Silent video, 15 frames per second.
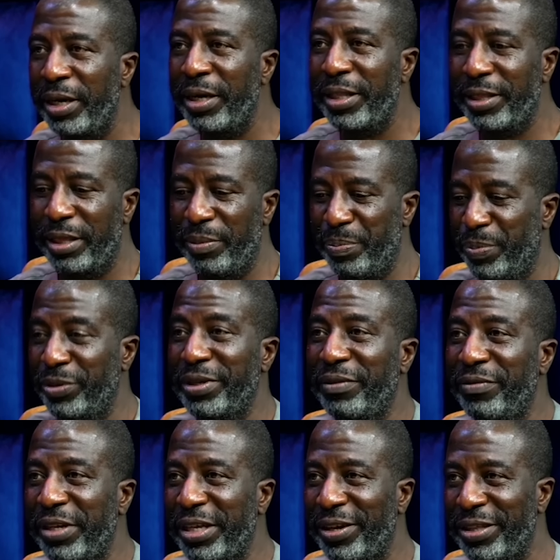They put
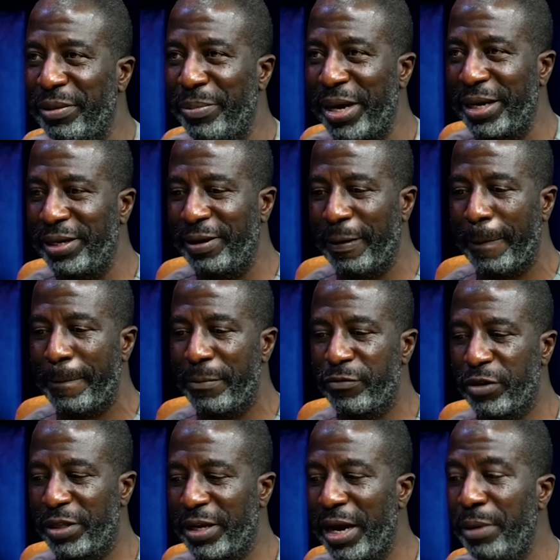everything on the bed. So the
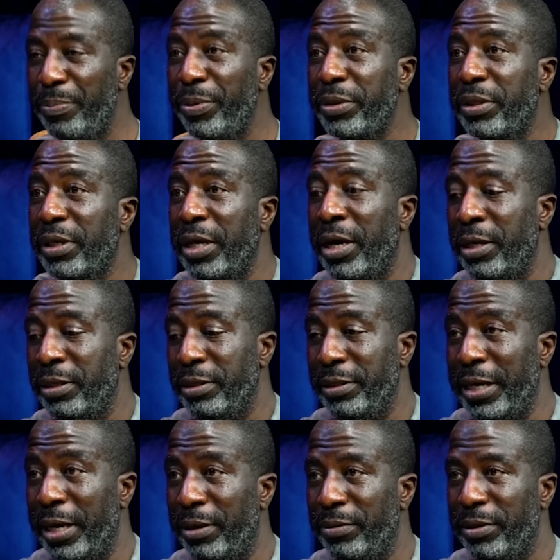guy put the gun
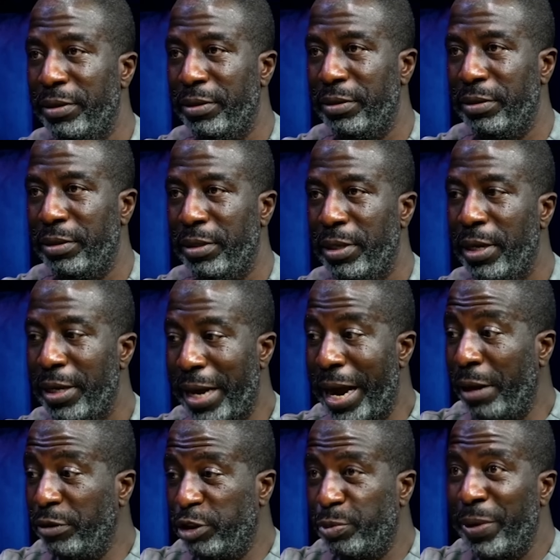down. I was
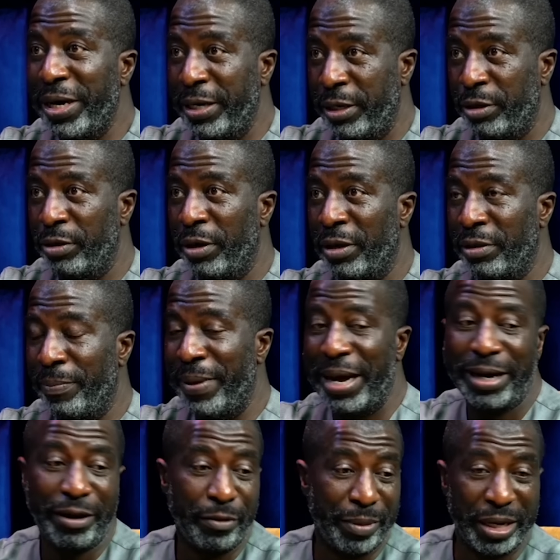spread eagle on the bed.
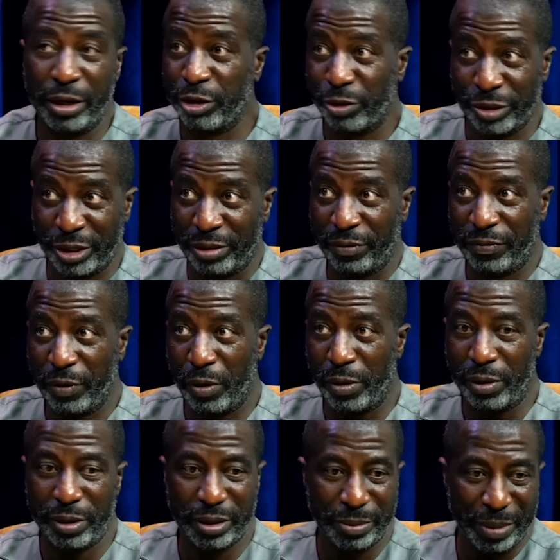Everybody else was on the floor. And
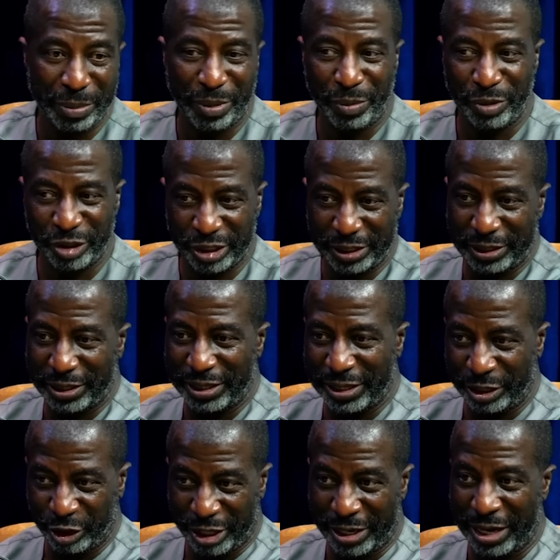then my mom was sitting in a
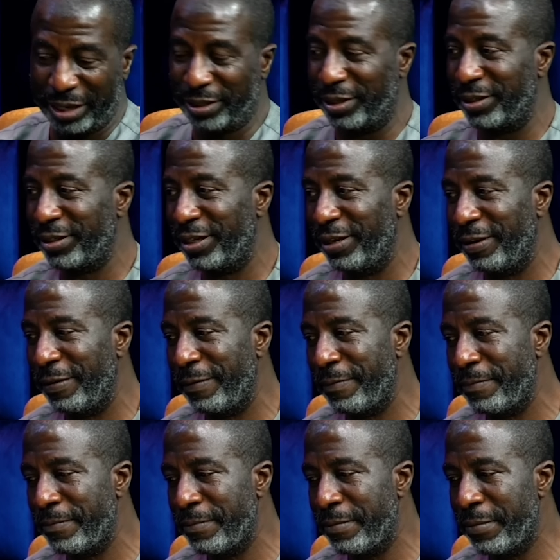chair like this.
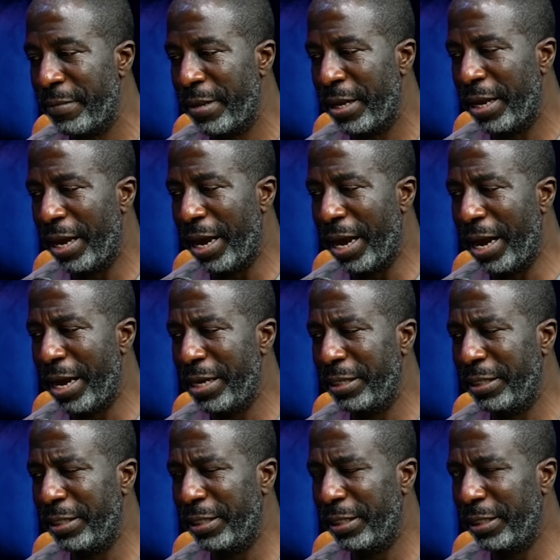And
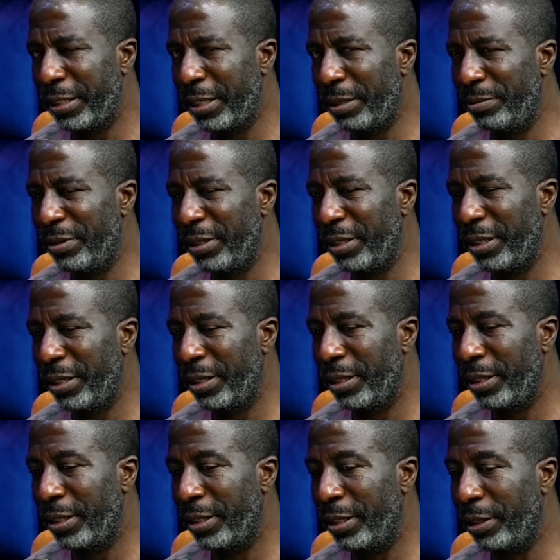I'm thinking,
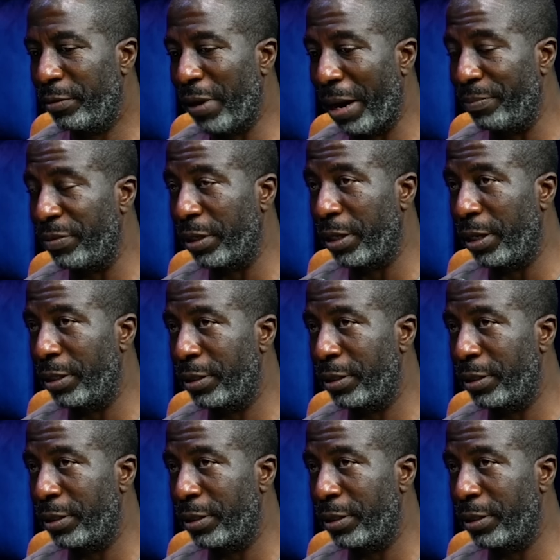grab the gun.